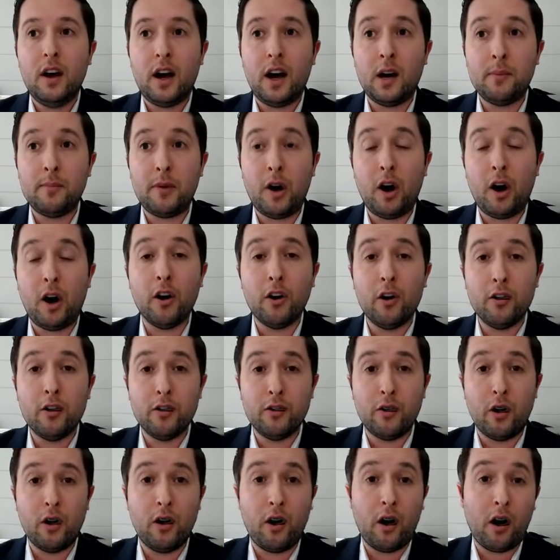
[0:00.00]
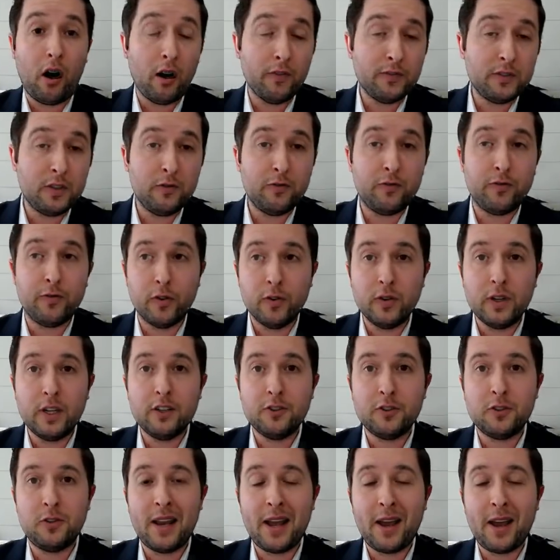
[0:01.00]
are often
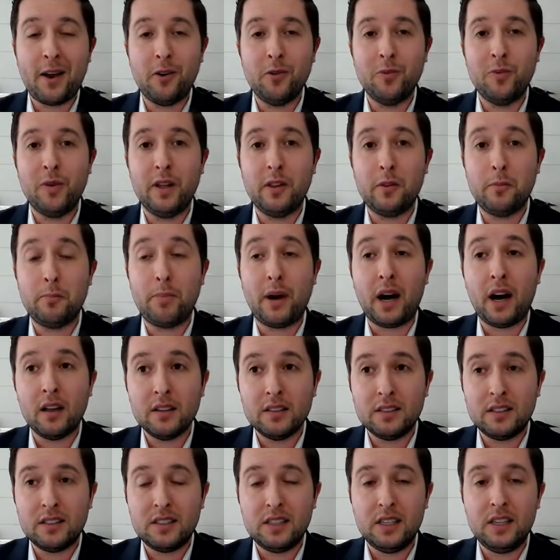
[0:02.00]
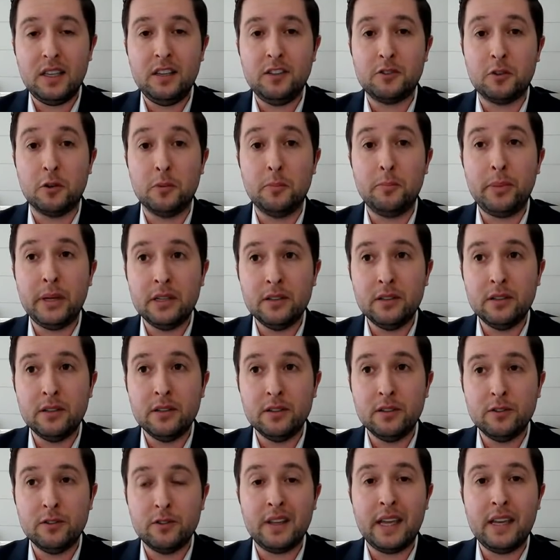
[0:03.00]
furnished now with policies or
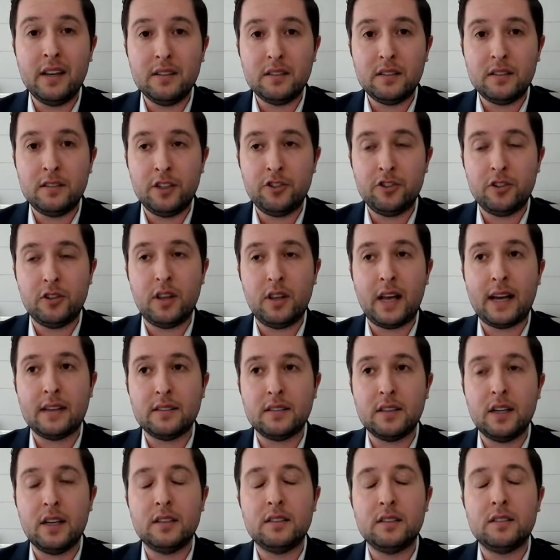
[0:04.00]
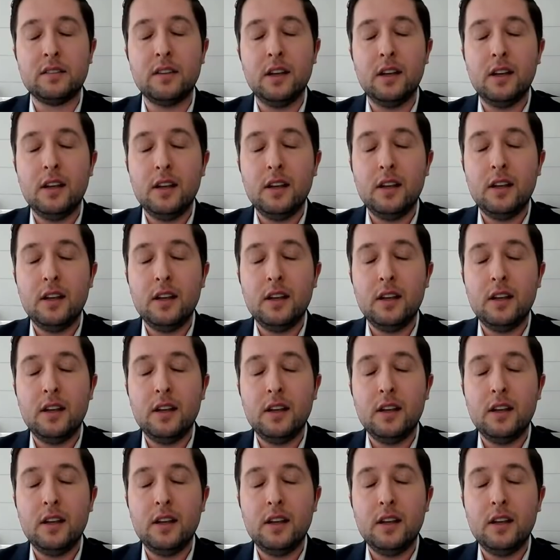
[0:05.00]
bills related to digital assets,